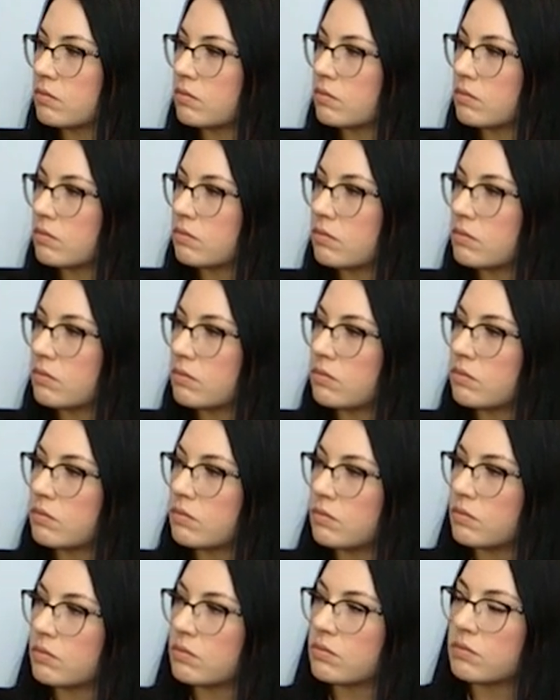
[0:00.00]

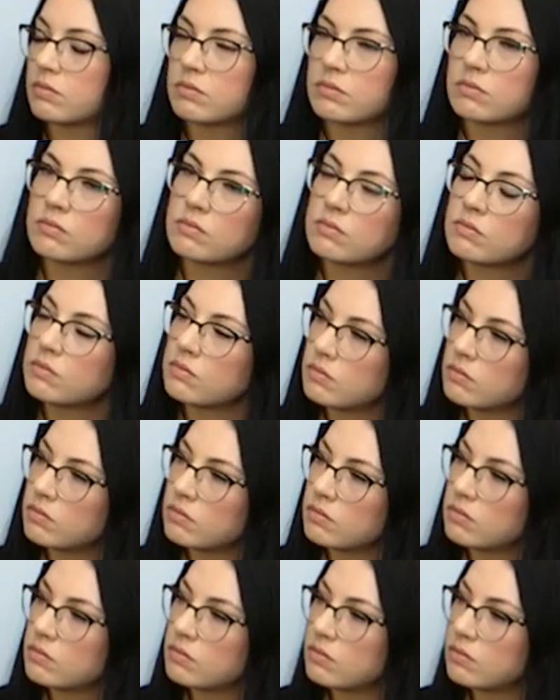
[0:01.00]

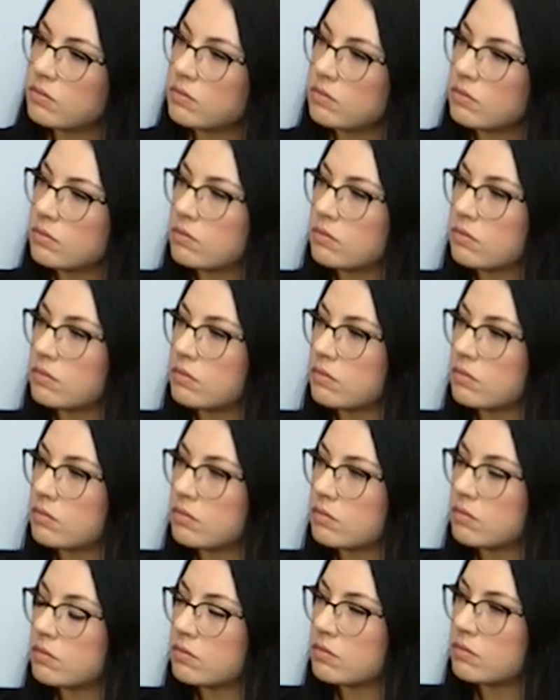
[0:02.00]

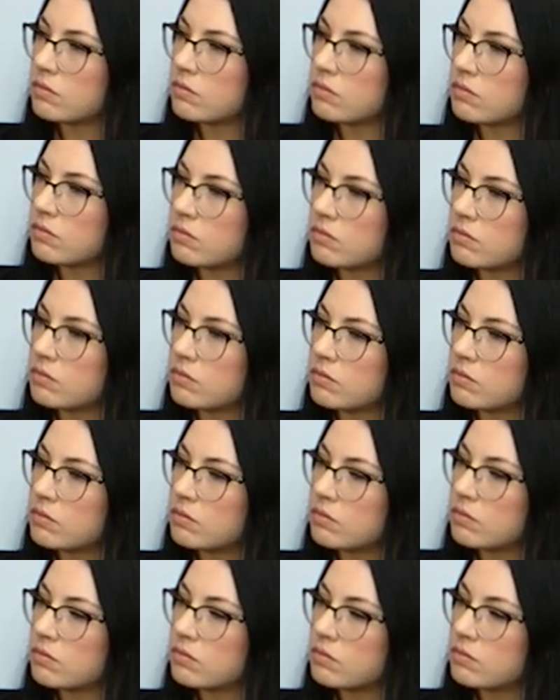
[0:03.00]

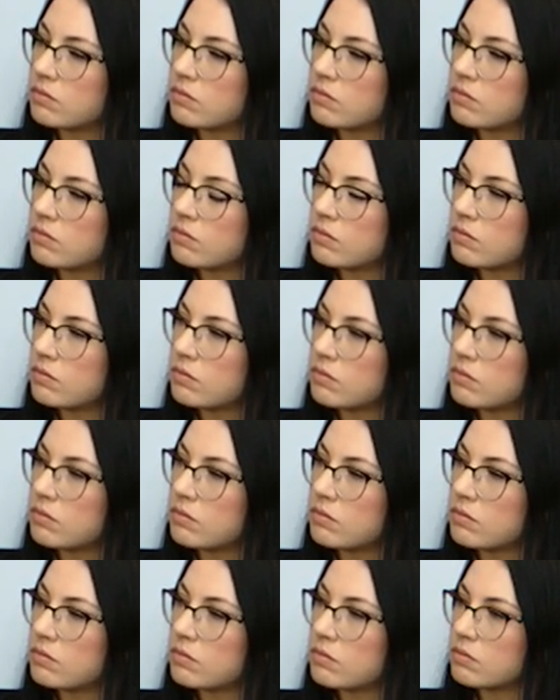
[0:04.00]

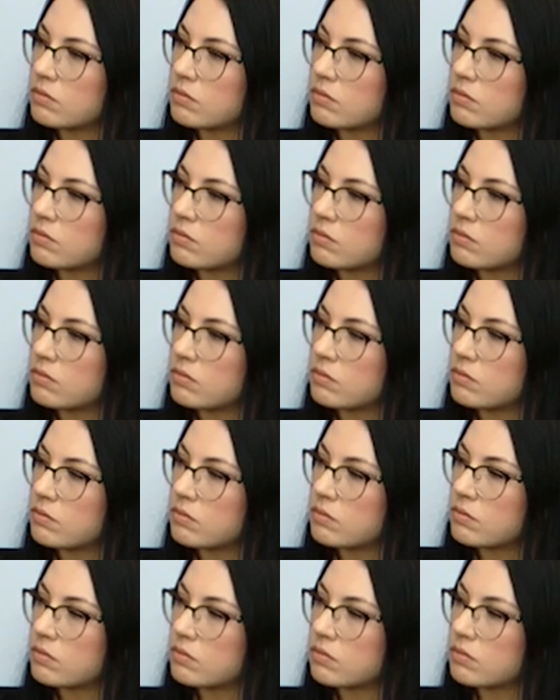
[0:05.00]

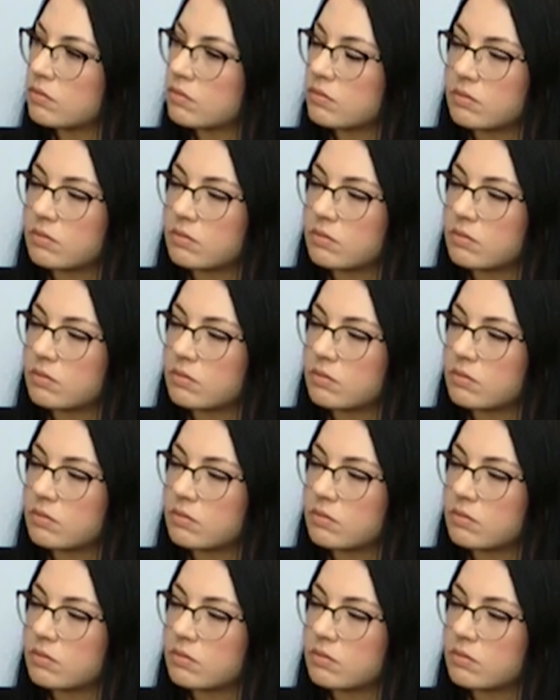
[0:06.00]
The person shown says nothing.